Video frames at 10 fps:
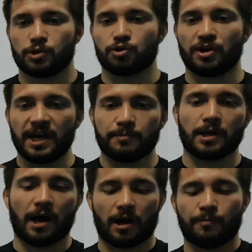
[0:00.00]
your hips
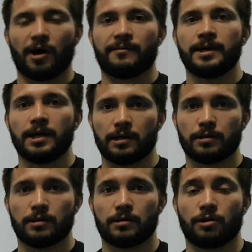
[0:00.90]
are above his,
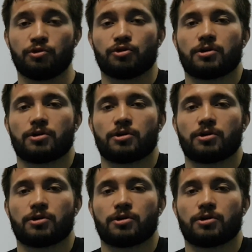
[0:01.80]
so you're